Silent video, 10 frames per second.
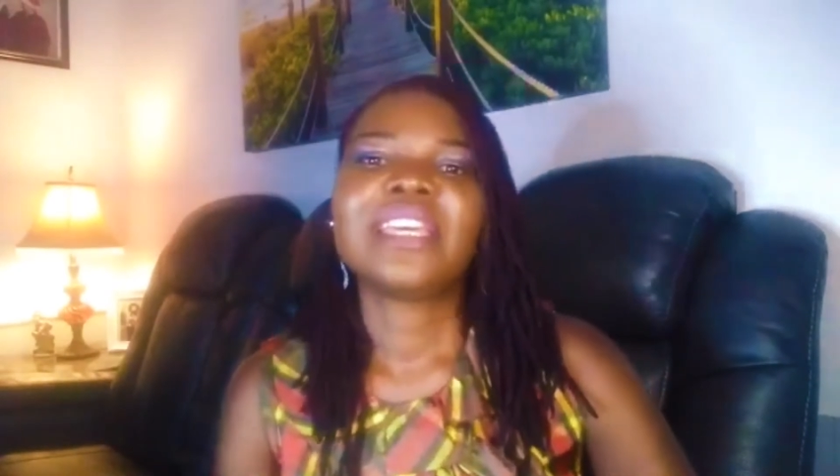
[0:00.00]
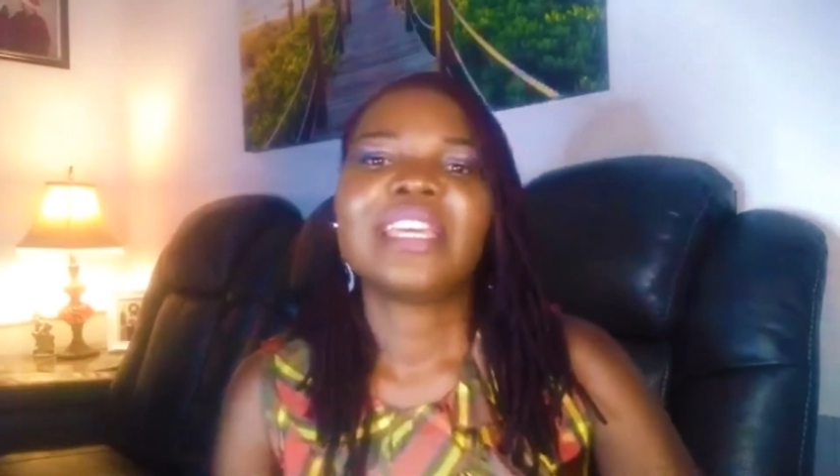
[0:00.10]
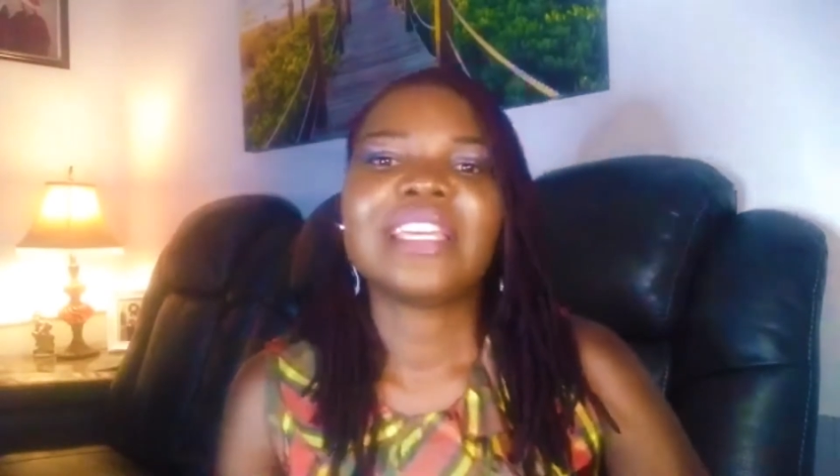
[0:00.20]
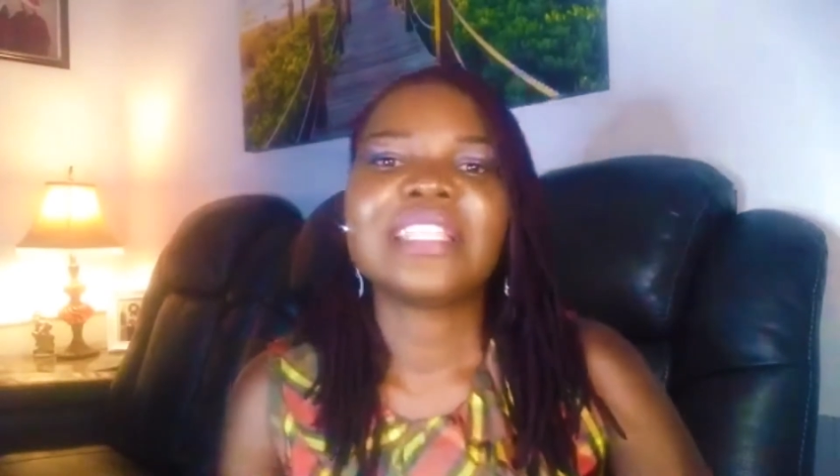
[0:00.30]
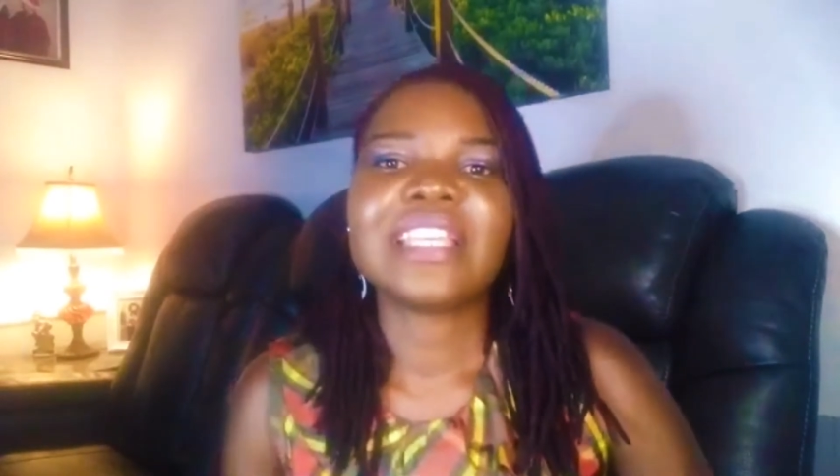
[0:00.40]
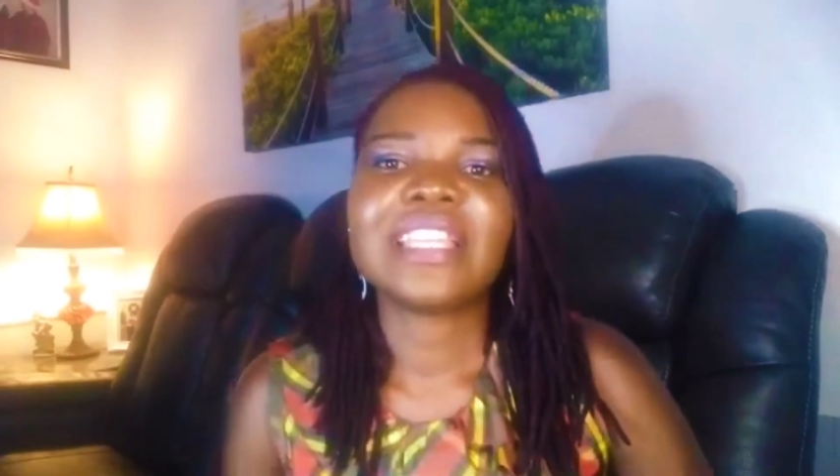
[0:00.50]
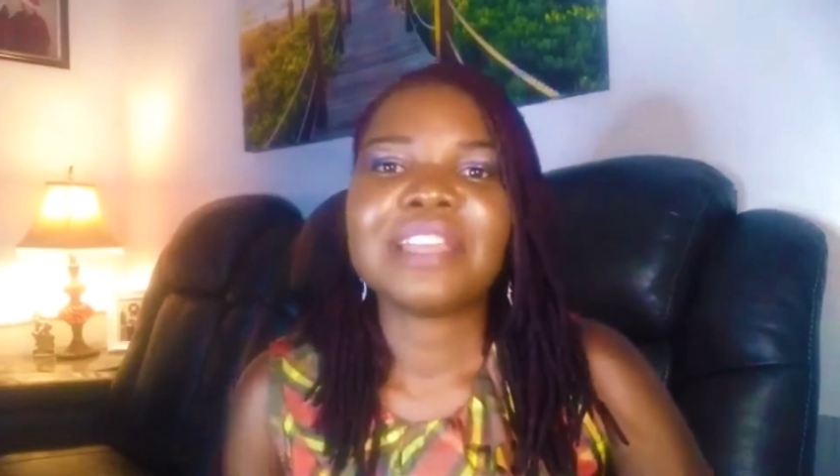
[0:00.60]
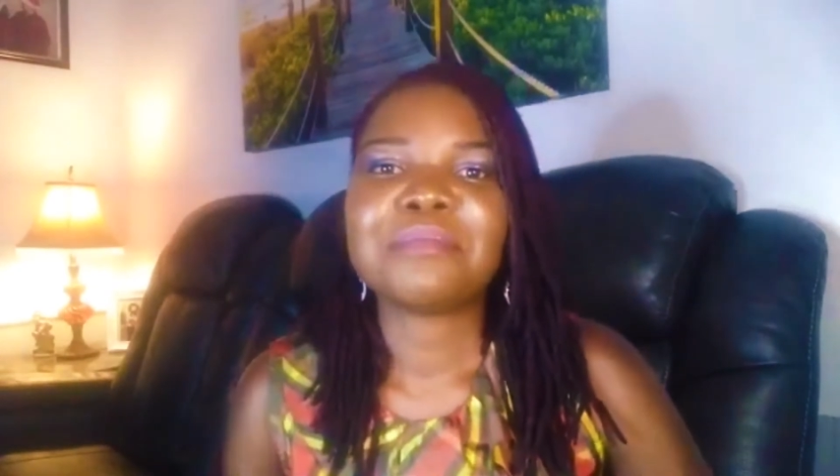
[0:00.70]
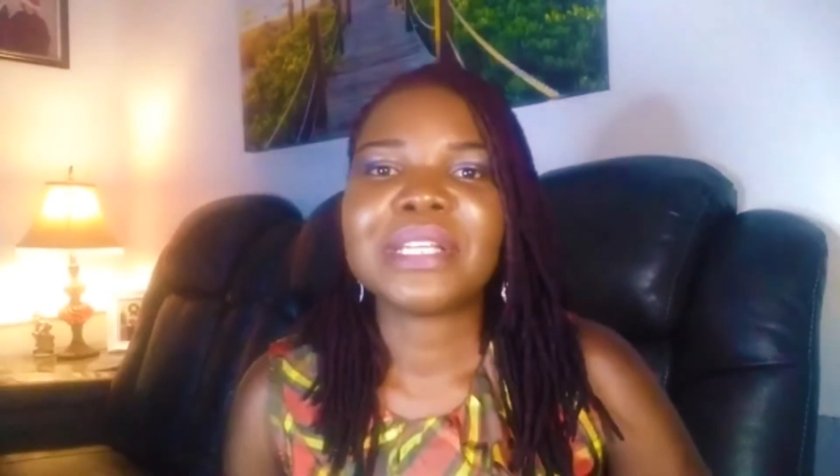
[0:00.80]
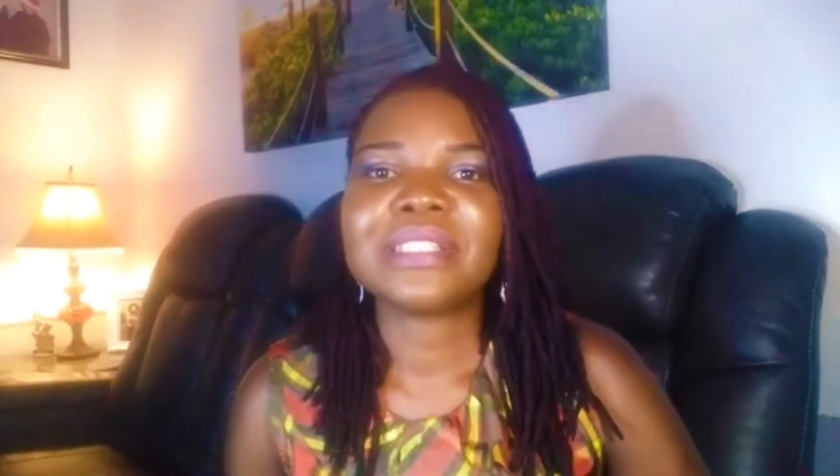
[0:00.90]
And then
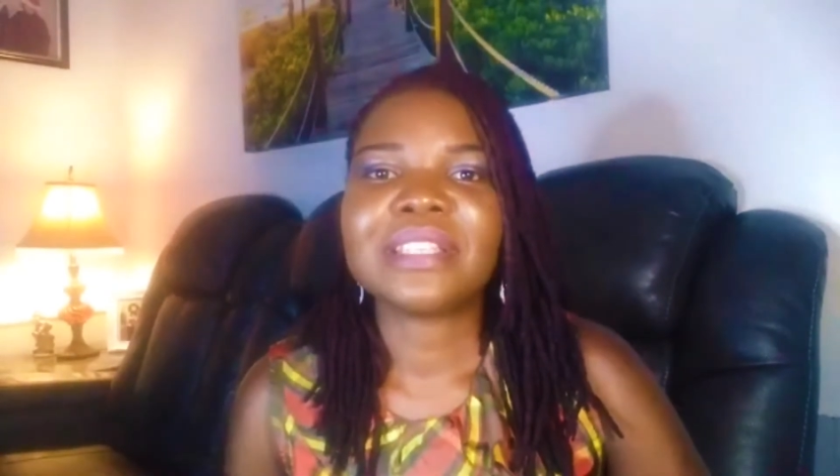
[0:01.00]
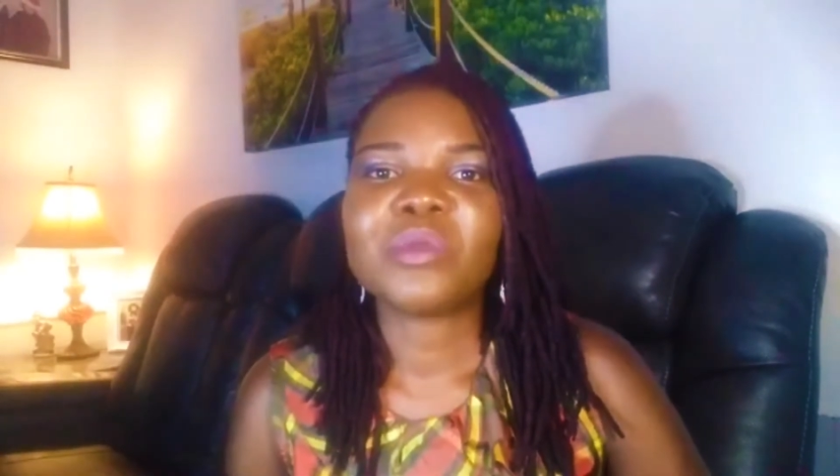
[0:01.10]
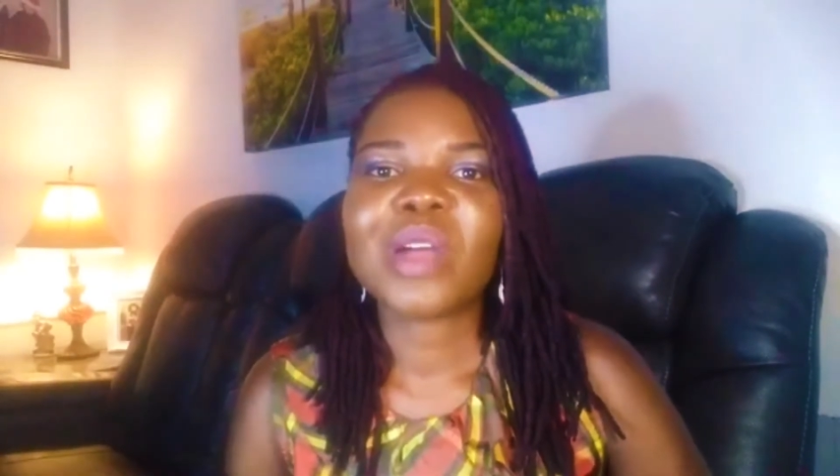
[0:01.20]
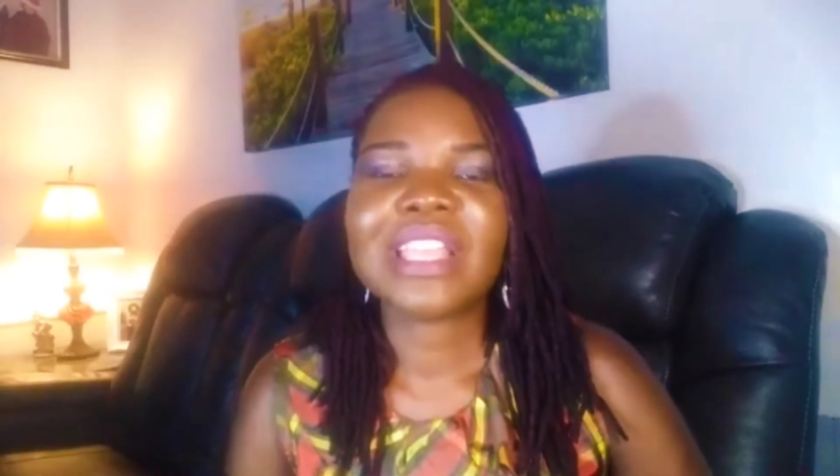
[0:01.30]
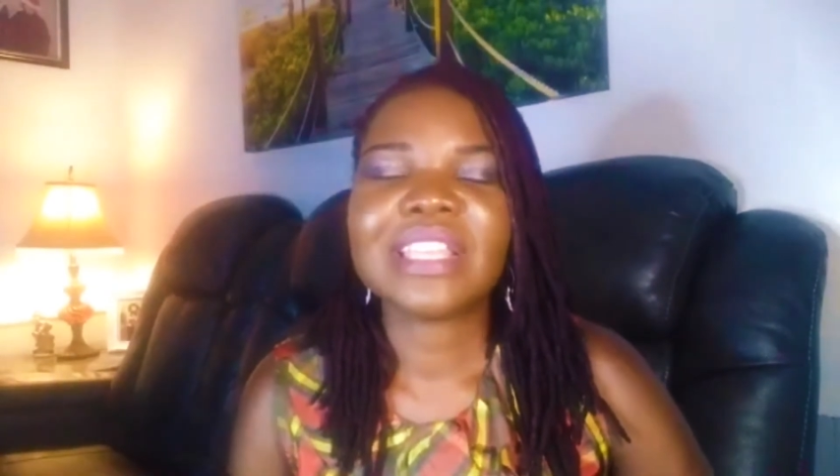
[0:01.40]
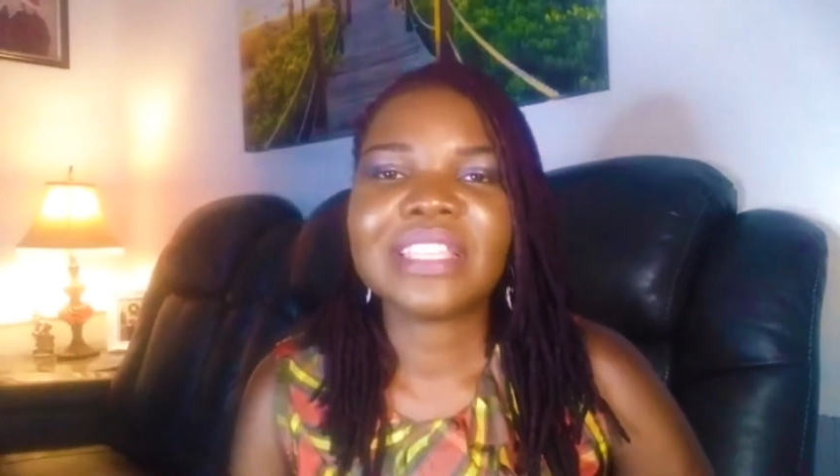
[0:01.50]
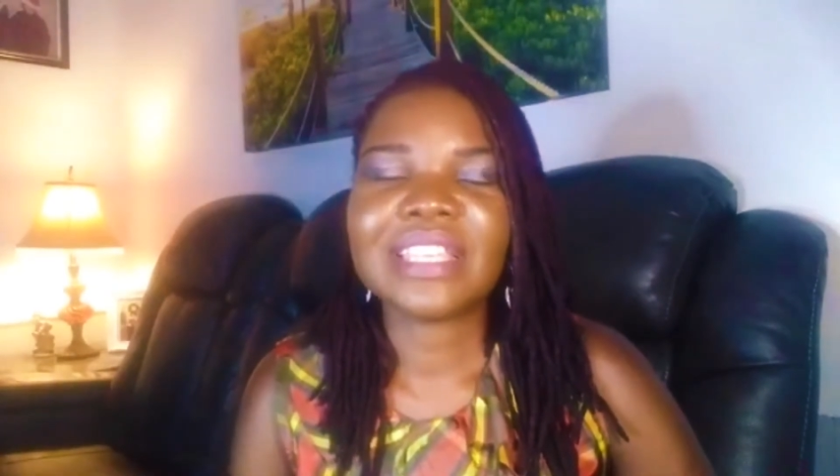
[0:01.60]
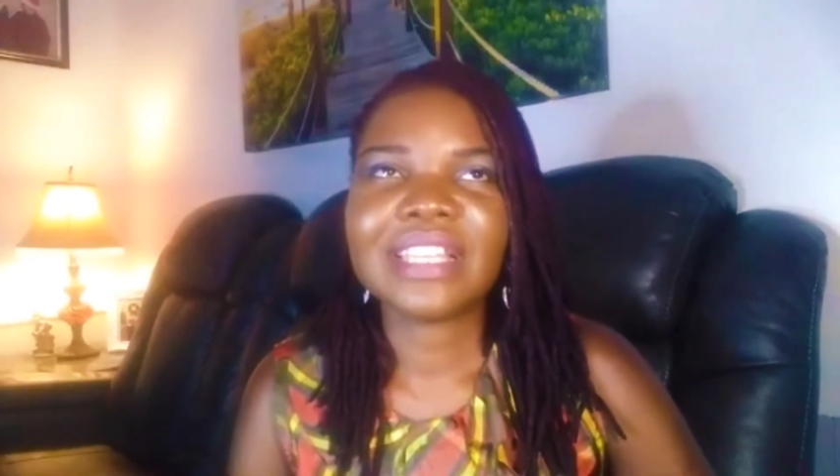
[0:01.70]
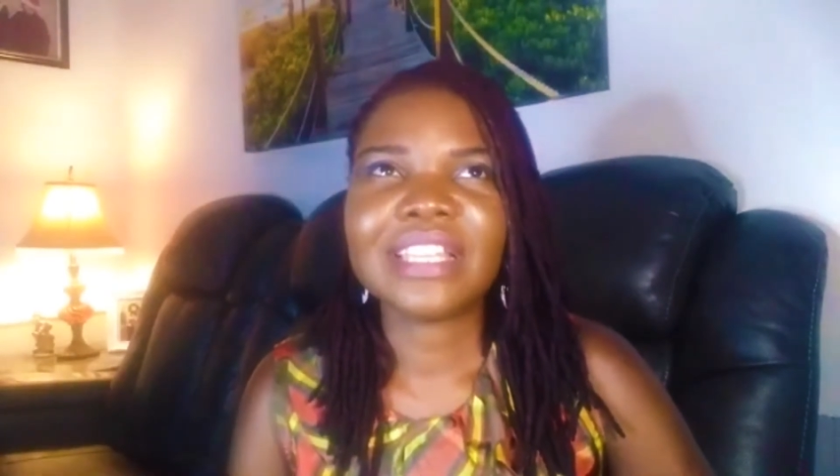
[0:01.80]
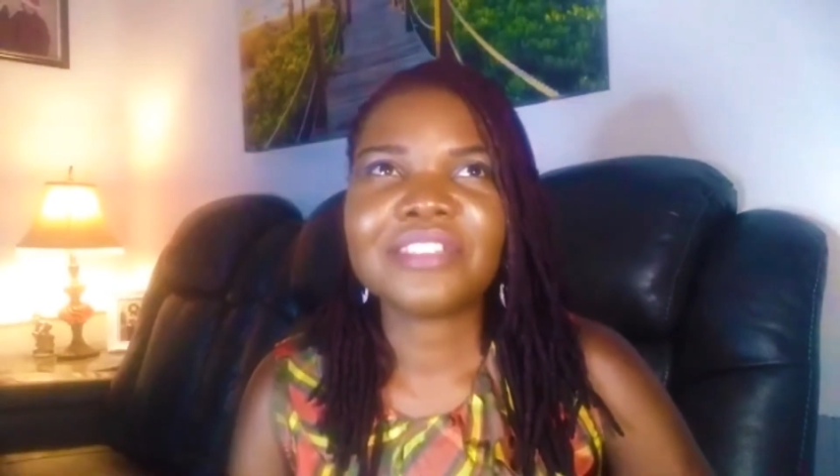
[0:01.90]
while in
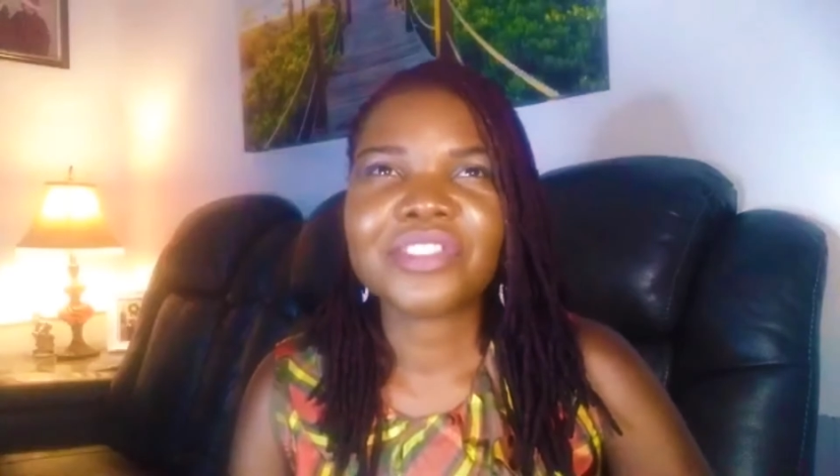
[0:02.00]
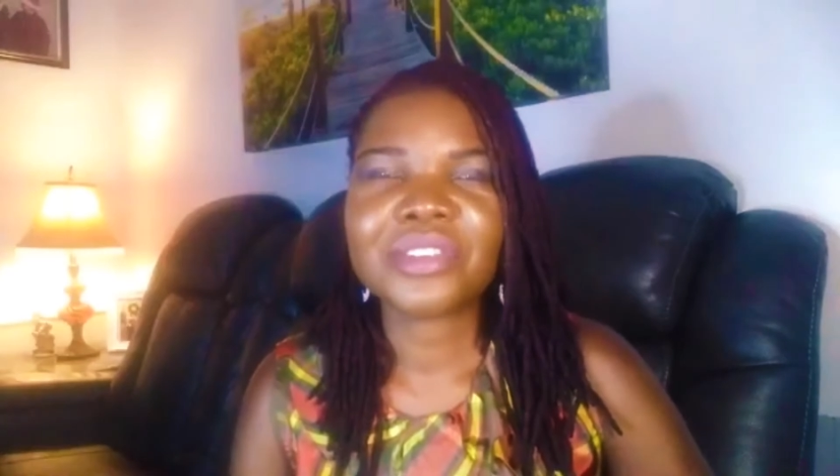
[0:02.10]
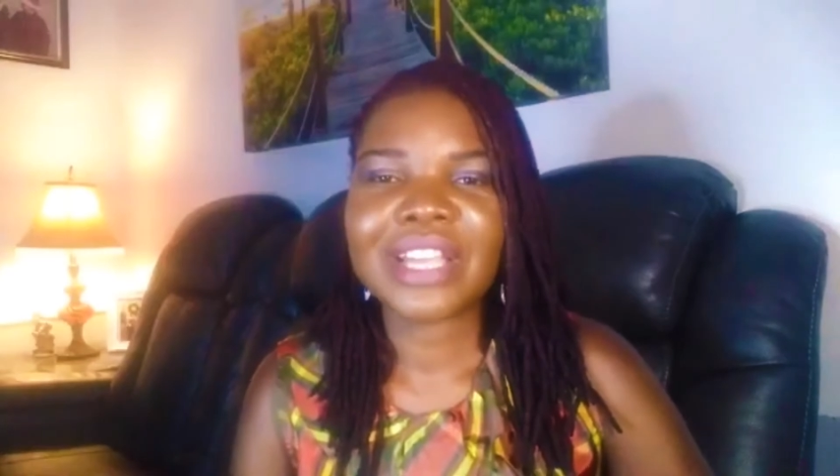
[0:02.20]
A level,